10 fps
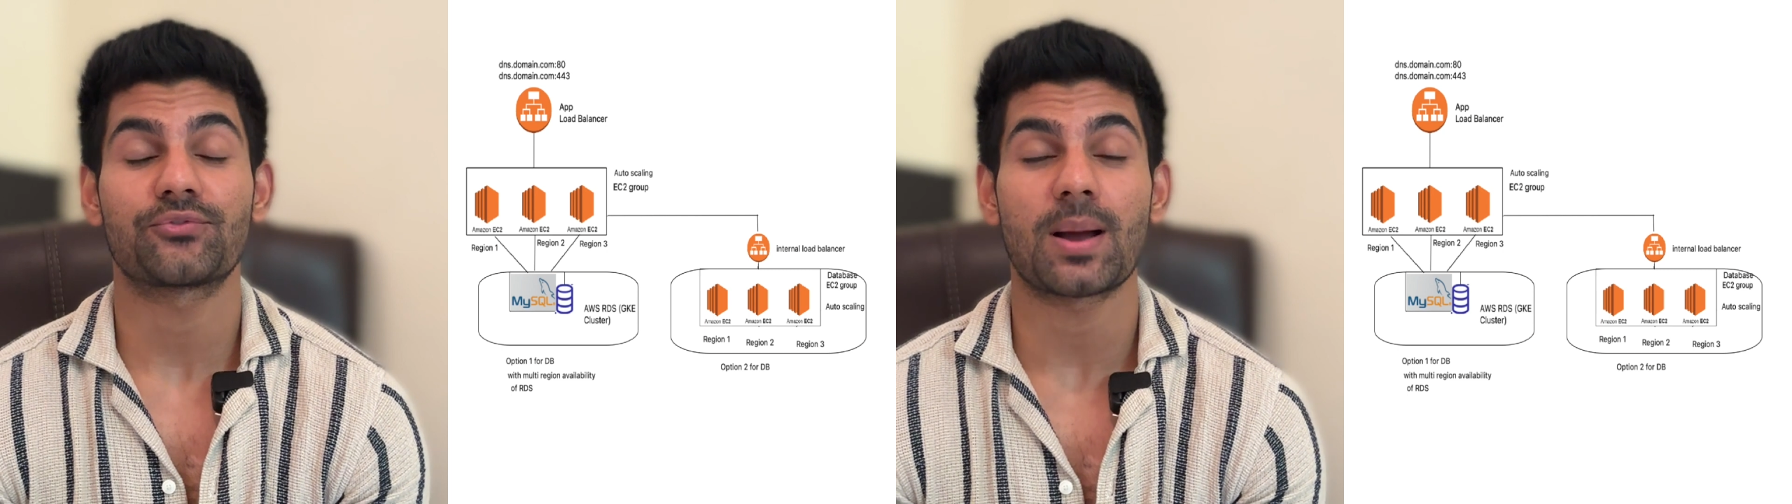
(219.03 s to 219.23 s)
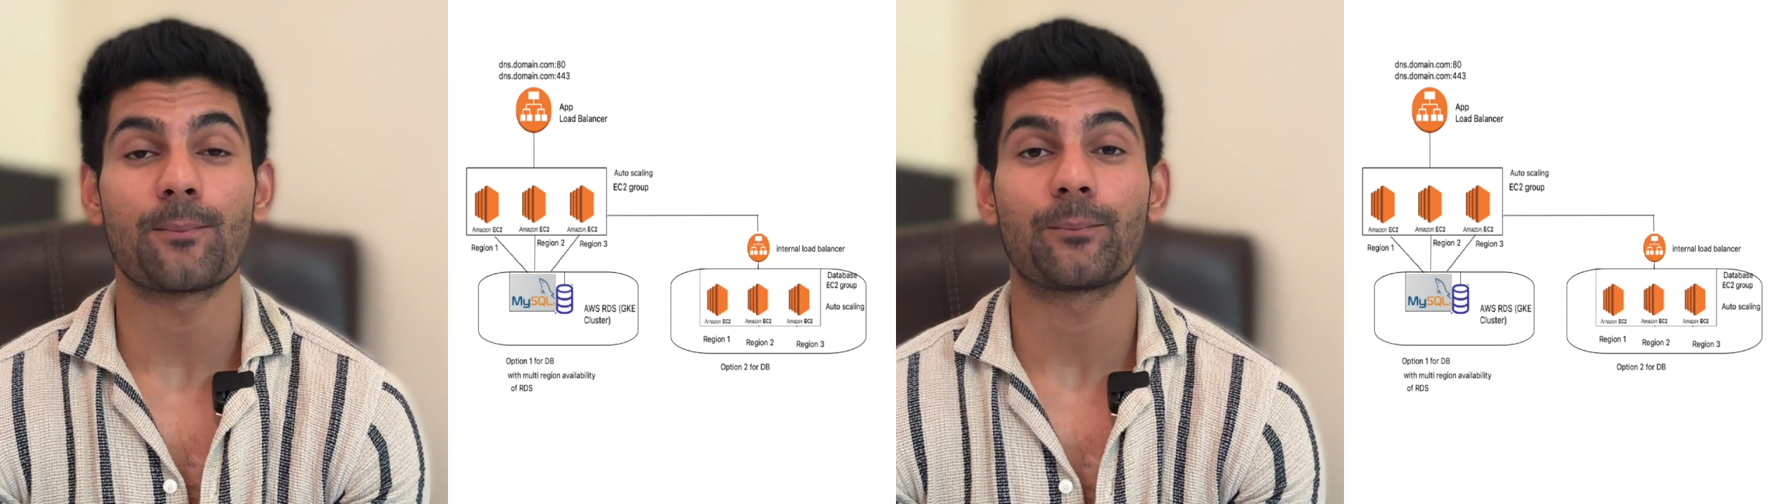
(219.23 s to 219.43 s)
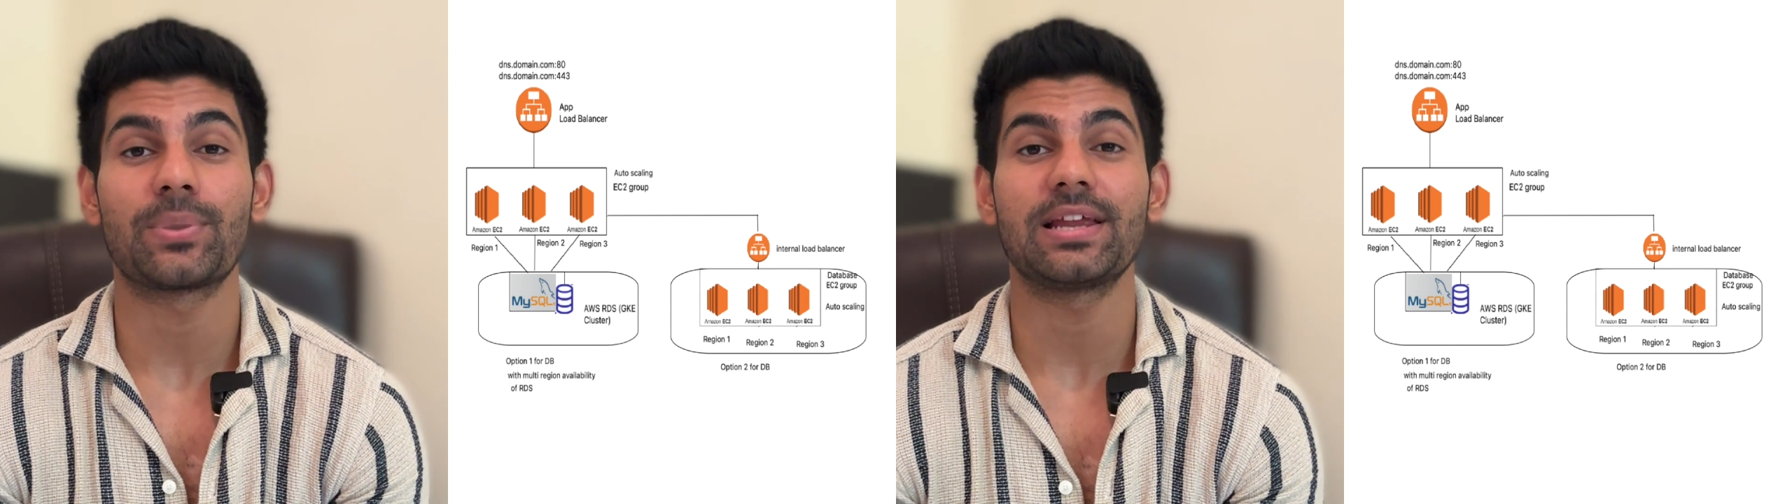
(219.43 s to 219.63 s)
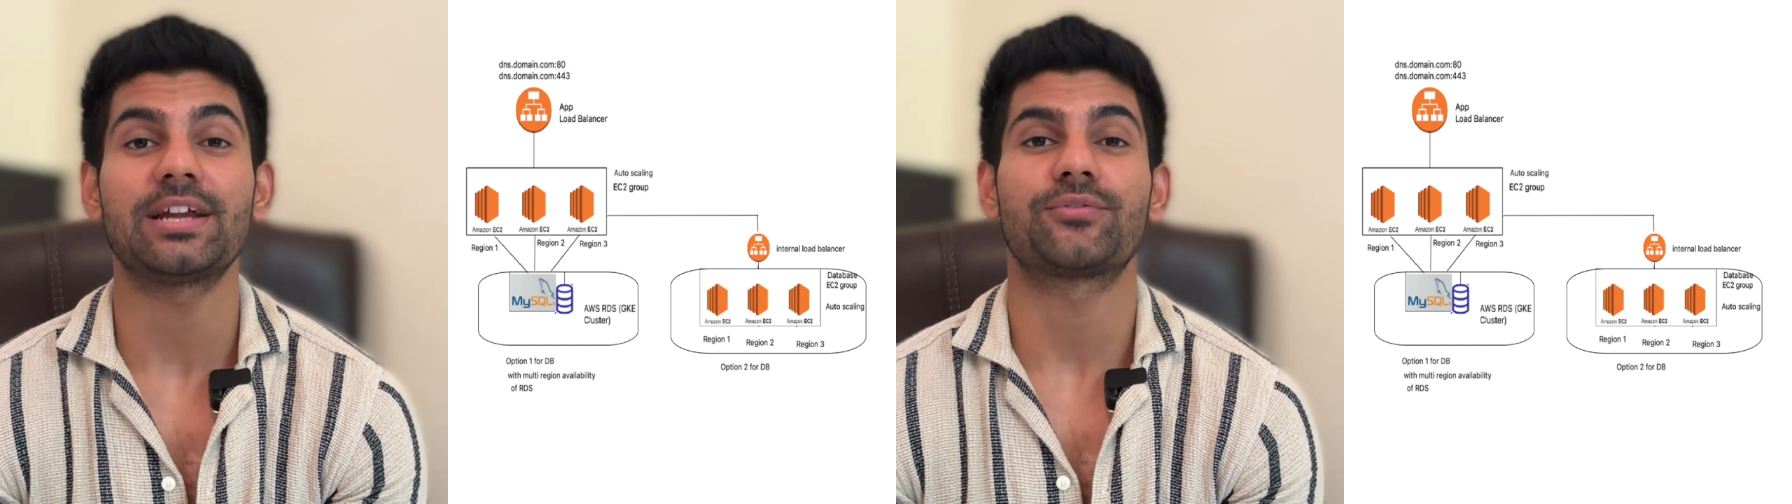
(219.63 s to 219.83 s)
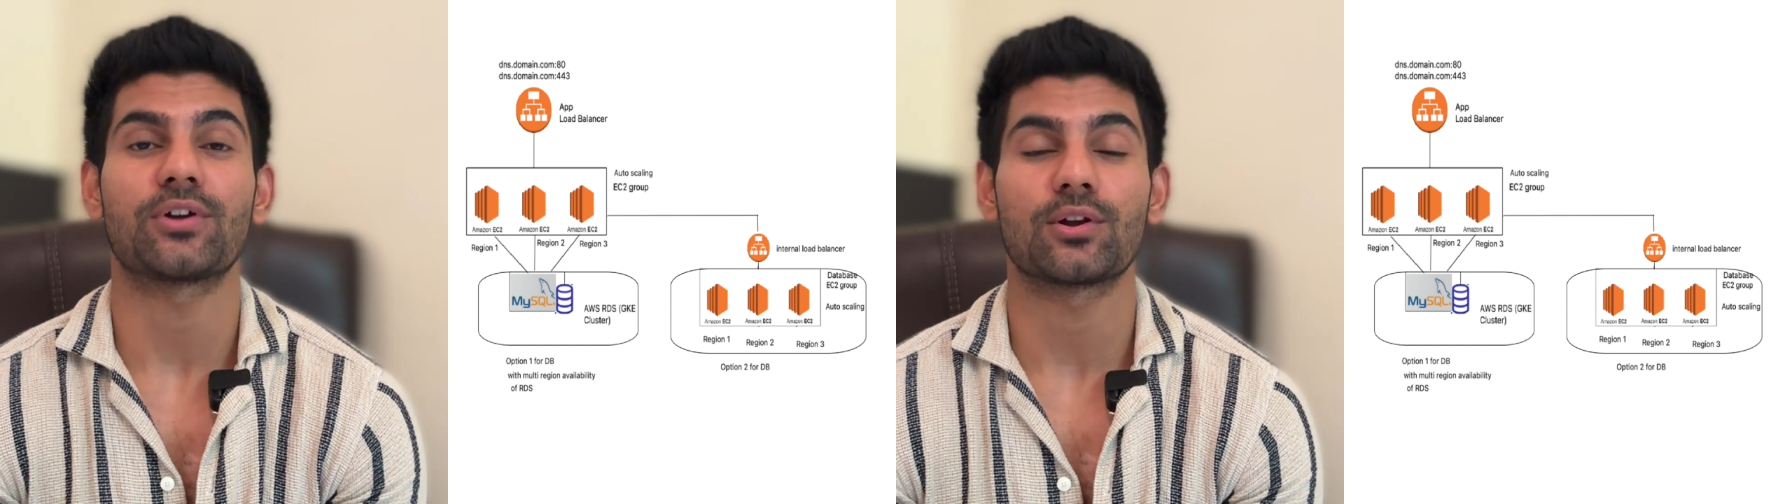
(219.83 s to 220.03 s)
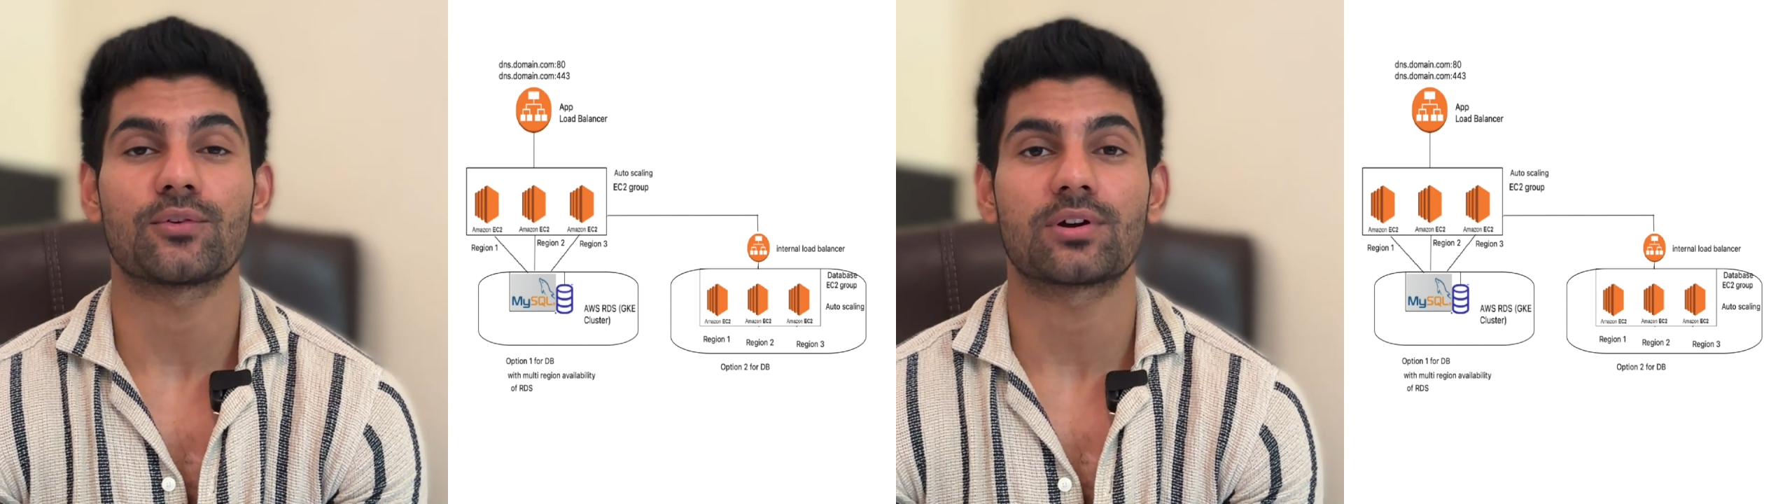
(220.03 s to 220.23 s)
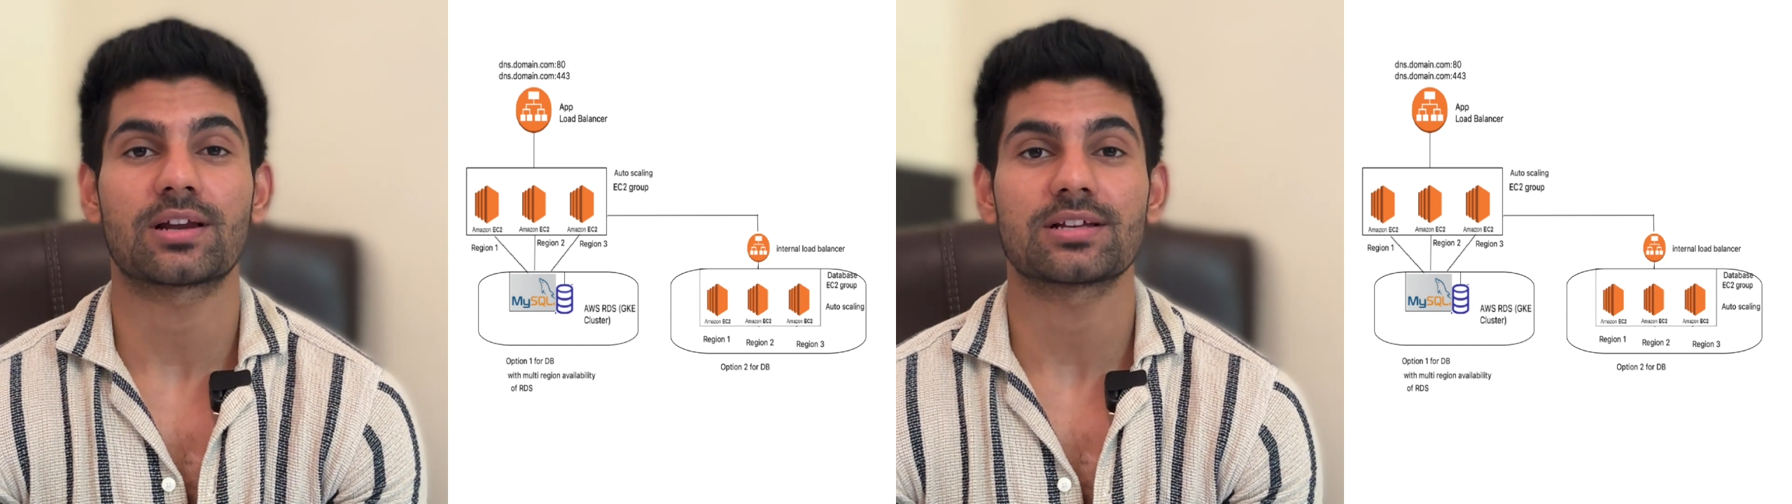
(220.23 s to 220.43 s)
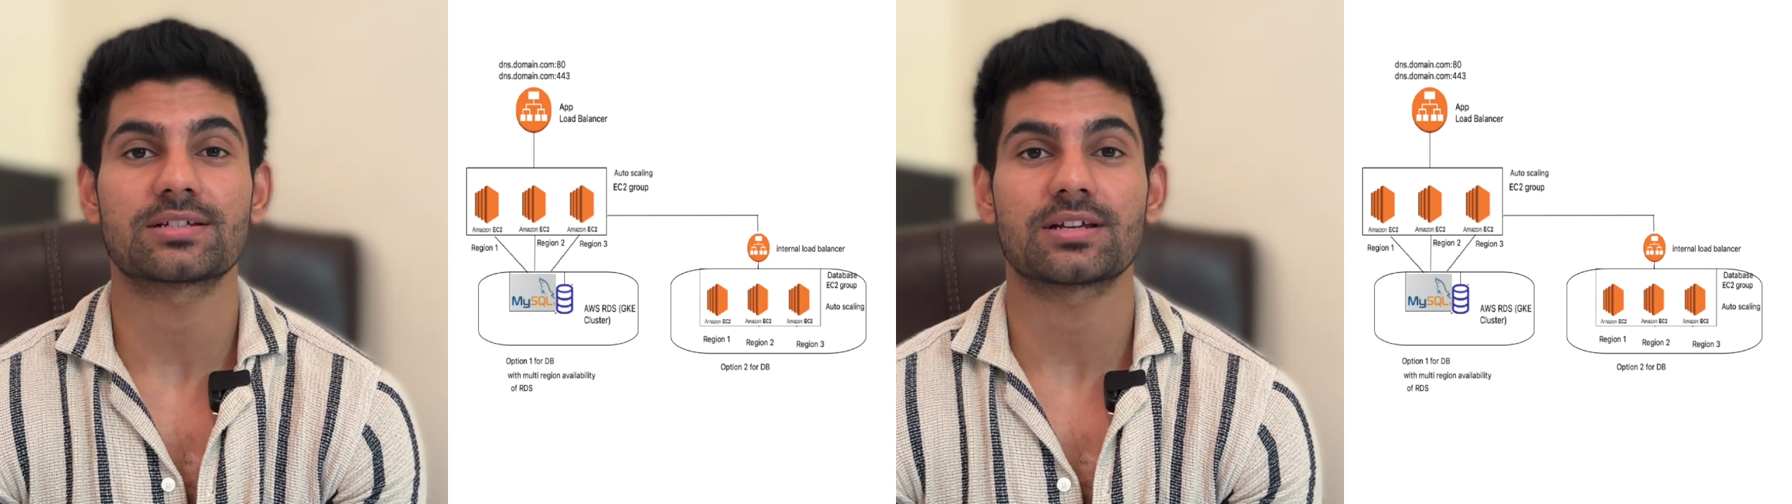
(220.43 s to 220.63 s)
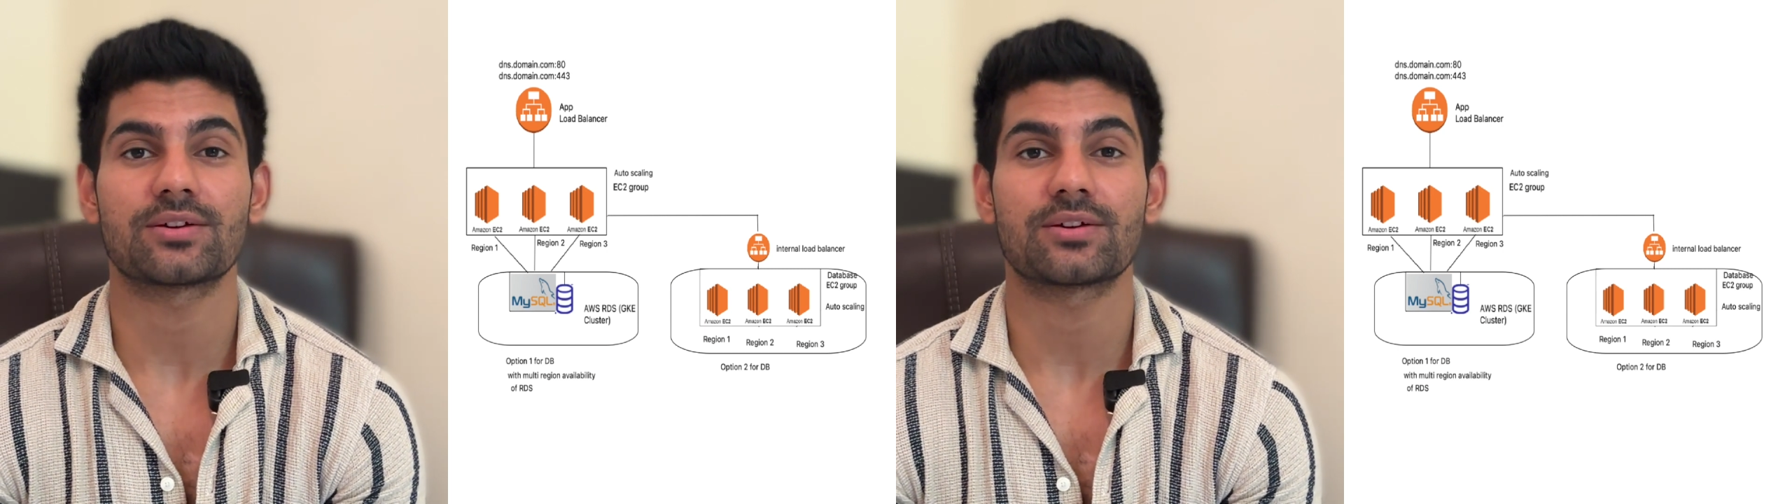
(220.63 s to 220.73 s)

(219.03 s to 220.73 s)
complete failover cluster,